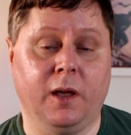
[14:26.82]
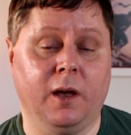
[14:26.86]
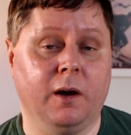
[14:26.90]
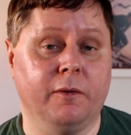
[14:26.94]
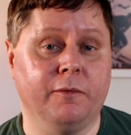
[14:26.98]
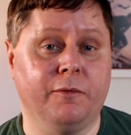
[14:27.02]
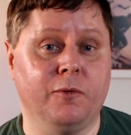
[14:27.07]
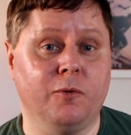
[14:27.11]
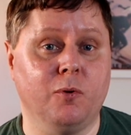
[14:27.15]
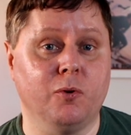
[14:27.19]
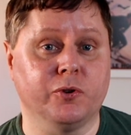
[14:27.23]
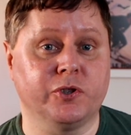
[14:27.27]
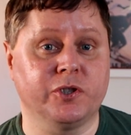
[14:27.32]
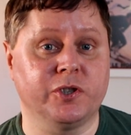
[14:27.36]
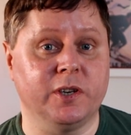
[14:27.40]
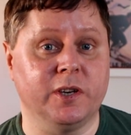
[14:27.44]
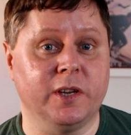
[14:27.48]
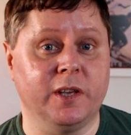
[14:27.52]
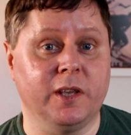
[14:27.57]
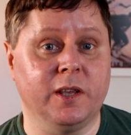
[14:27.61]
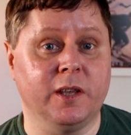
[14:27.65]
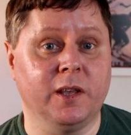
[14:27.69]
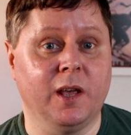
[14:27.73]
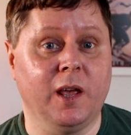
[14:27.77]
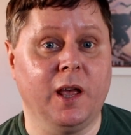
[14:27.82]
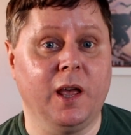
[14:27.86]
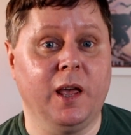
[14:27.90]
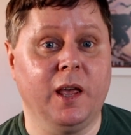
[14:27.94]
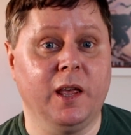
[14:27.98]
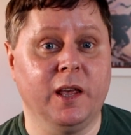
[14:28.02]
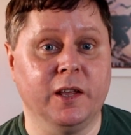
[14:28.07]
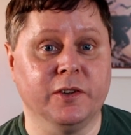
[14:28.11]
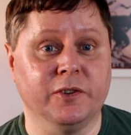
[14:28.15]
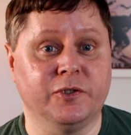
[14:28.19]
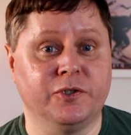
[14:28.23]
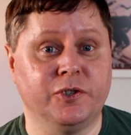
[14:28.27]
Unfortunately,
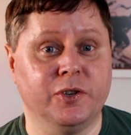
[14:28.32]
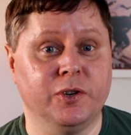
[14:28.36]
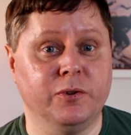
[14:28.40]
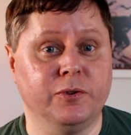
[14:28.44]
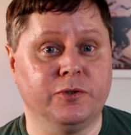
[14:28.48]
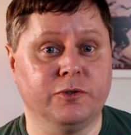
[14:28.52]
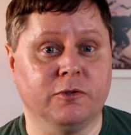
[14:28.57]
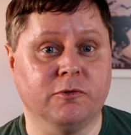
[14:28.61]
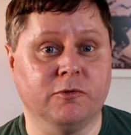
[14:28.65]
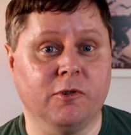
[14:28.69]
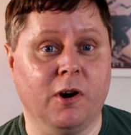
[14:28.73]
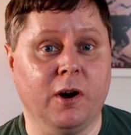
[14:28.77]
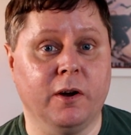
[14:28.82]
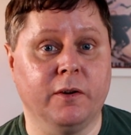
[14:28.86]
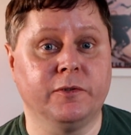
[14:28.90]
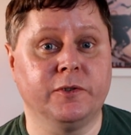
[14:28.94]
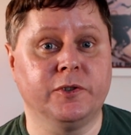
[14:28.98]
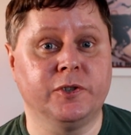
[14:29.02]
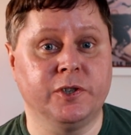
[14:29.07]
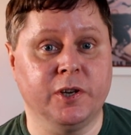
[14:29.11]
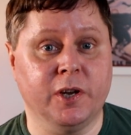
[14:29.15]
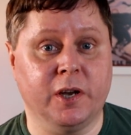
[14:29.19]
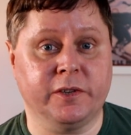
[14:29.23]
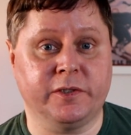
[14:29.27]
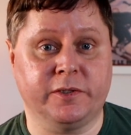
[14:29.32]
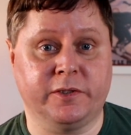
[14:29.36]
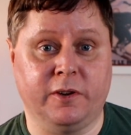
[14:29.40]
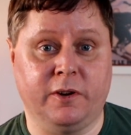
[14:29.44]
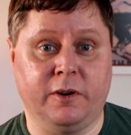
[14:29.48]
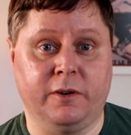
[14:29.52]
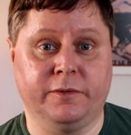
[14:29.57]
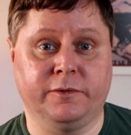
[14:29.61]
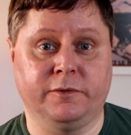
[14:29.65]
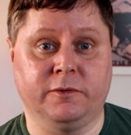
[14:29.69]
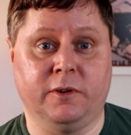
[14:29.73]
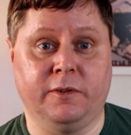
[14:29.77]
it's due to arrive just
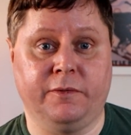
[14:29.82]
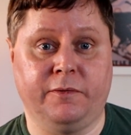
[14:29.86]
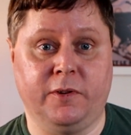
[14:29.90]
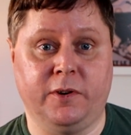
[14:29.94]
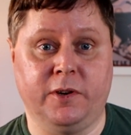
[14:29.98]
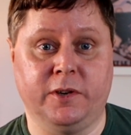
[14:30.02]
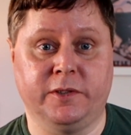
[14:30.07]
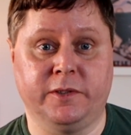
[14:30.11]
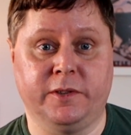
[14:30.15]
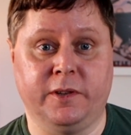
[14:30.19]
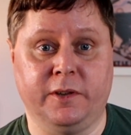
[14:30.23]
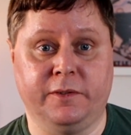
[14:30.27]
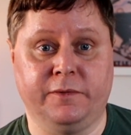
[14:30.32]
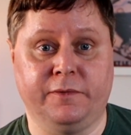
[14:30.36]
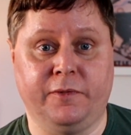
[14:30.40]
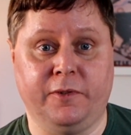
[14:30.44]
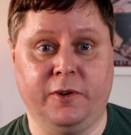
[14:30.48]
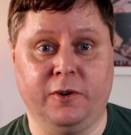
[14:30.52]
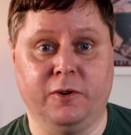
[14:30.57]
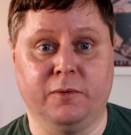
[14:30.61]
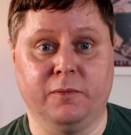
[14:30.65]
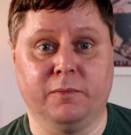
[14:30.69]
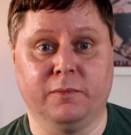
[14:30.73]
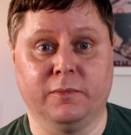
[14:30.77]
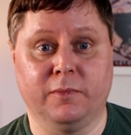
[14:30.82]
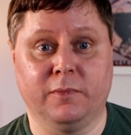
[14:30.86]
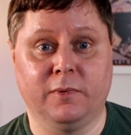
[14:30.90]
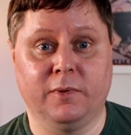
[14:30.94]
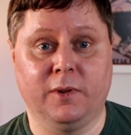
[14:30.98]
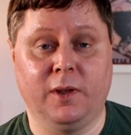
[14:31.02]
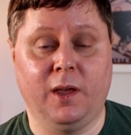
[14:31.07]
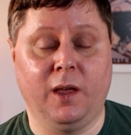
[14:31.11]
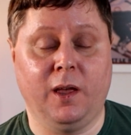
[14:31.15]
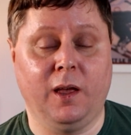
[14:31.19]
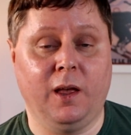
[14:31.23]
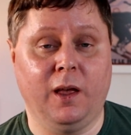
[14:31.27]
after I finish this film,
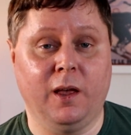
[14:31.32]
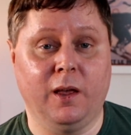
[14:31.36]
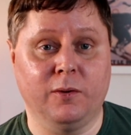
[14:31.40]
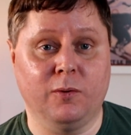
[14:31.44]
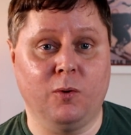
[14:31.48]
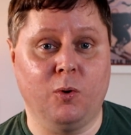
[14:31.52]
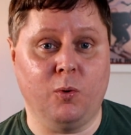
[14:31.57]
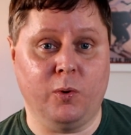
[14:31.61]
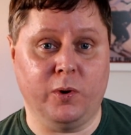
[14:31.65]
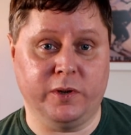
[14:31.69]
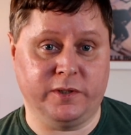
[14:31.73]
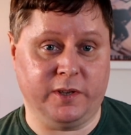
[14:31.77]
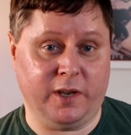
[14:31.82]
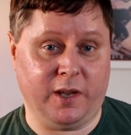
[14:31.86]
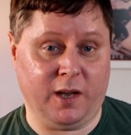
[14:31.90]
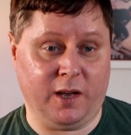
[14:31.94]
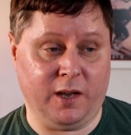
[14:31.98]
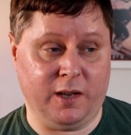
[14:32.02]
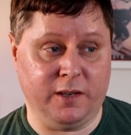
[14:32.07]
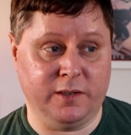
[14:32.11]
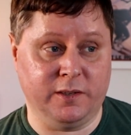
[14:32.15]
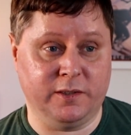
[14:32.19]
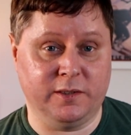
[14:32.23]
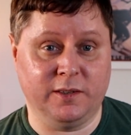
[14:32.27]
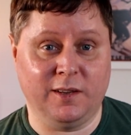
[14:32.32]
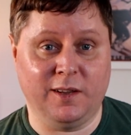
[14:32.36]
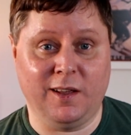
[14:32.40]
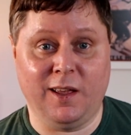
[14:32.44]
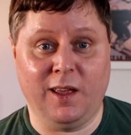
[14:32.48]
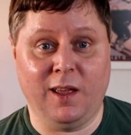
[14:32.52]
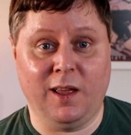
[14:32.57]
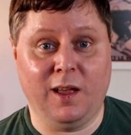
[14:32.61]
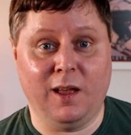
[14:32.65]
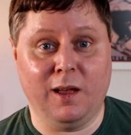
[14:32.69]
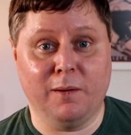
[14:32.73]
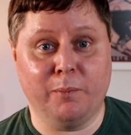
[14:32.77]
always the case,
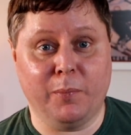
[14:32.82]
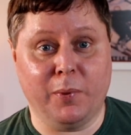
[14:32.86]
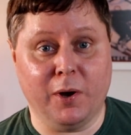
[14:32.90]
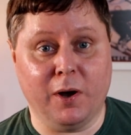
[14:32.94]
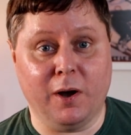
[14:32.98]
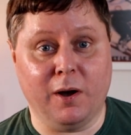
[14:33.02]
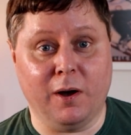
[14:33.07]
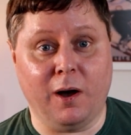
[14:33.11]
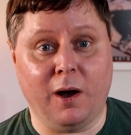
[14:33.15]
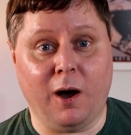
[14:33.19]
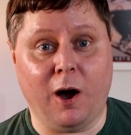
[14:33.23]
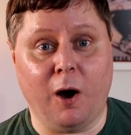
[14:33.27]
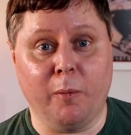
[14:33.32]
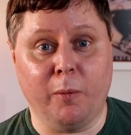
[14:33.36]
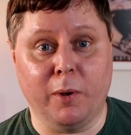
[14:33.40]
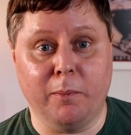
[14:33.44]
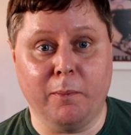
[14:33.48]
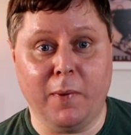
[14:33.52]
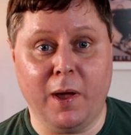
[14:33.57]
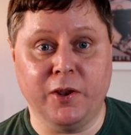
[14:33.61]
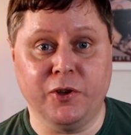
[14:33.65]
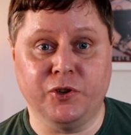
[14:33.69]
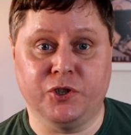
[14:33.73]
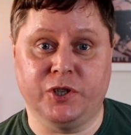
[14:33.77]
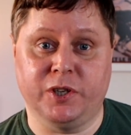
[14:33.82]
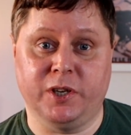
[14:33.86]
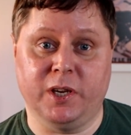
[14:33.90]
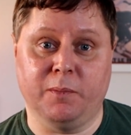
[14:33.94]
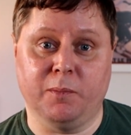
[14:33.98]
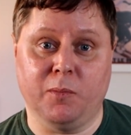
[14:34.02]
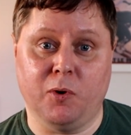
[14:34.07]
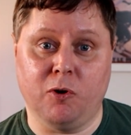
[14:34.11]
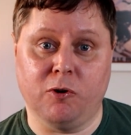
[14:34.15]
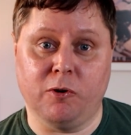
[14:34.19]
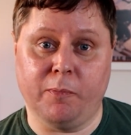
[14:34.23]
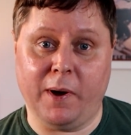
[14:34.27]
but I'll be mentioning
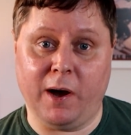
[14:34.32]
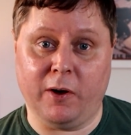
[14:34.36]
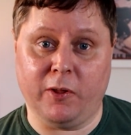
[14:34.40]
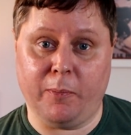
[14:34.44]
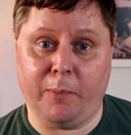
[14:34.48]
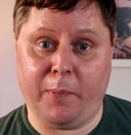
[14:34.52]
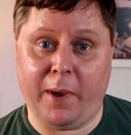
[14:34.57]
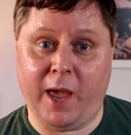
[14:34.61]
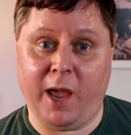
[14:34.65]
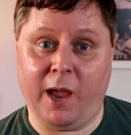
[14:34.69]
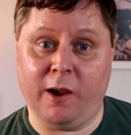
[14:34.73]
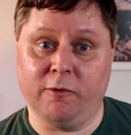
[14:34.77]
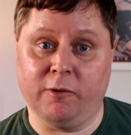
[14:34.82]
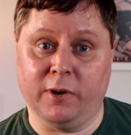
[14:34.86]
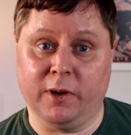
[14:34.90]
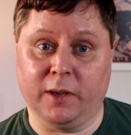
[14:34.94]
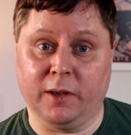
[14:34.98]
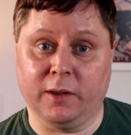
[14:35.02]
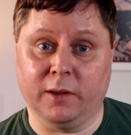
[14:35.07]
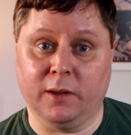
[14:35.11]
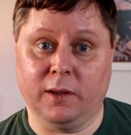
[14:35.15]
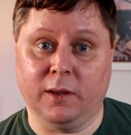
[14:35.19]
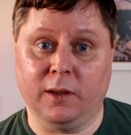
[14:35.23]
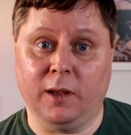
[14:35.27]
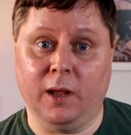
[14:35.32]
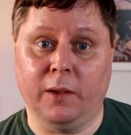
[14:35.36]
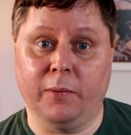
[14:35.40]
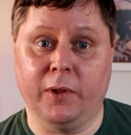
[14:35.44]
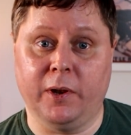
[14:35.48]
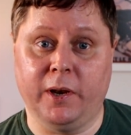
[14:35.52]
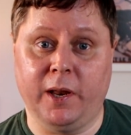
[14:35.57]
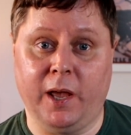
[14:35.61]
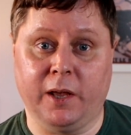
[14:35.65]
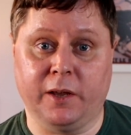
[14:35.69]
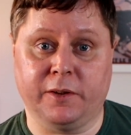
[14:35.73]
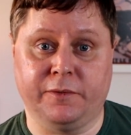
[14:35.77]
more about the pairing in the
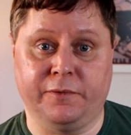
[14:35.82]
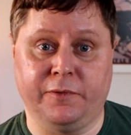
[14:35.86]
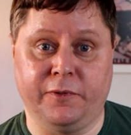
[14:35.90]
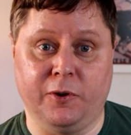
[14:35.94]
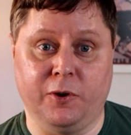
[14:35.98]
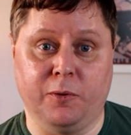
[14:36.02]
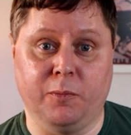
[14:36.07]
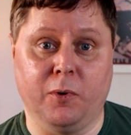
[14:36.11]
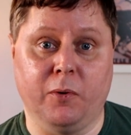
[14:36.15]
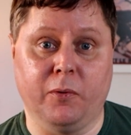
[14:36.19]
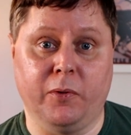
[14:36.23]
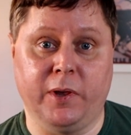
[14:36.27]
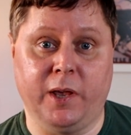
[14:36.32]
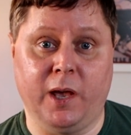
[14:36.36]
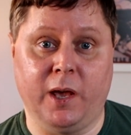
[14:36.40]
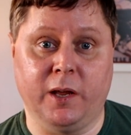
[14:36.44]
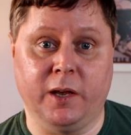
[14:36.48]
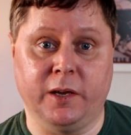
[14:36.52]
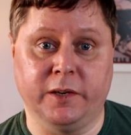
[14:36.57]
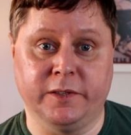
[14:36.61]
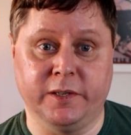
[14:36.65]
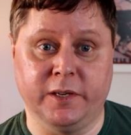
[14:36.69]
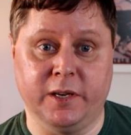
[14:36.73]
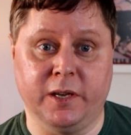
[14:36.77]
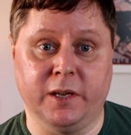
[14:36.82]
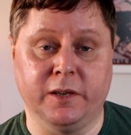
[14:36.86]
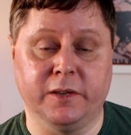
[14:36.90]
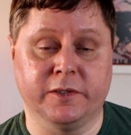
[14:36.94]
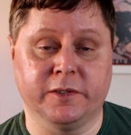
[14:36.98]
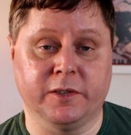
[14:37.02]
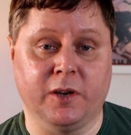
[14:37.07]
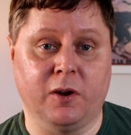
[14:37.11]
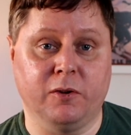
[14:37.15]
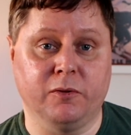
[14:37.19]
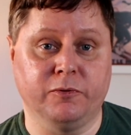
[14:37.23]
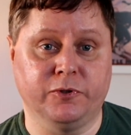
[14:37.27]
next film on the NAD,
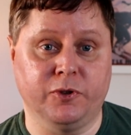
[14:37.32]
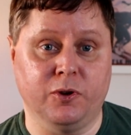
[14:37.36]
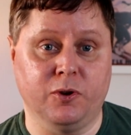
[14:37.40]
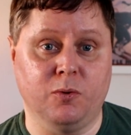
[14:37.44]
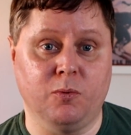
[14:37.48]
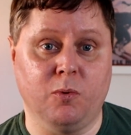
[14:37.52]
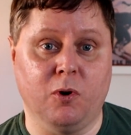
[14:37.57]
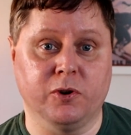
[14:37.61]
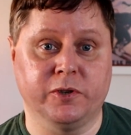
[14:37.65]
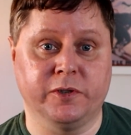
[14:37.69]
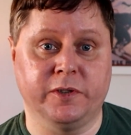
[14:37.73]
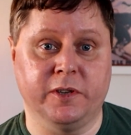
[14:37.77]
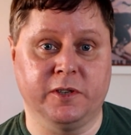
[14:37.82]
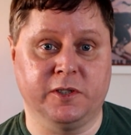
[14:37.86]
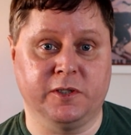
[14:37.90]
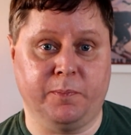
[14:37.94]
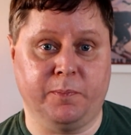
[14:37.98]
so do watch this